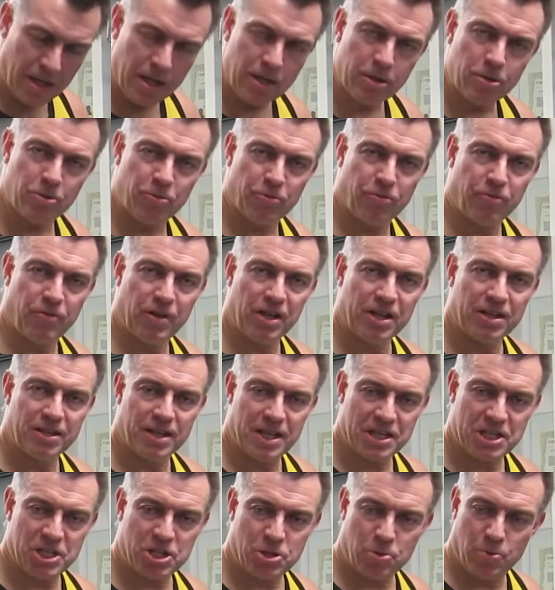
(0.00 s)
you'll feel
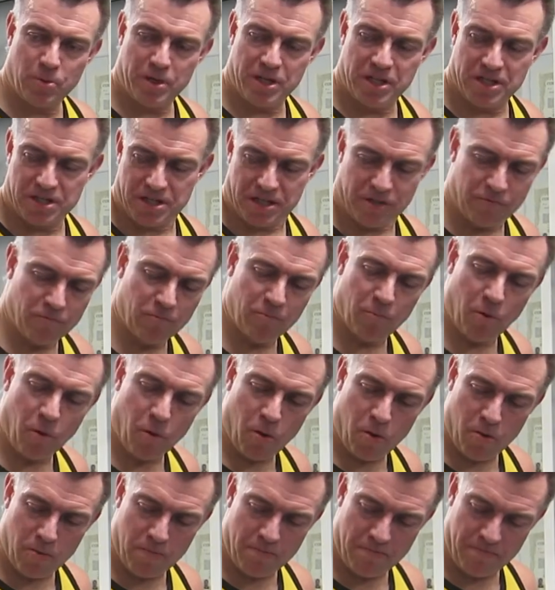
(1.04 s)
that squeezing
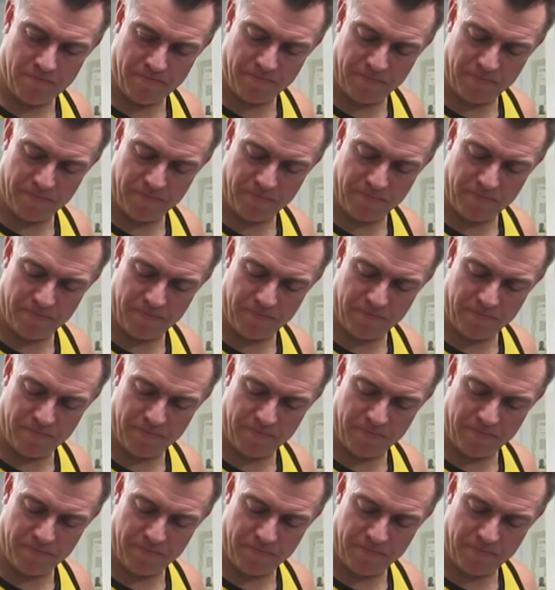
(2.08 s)
more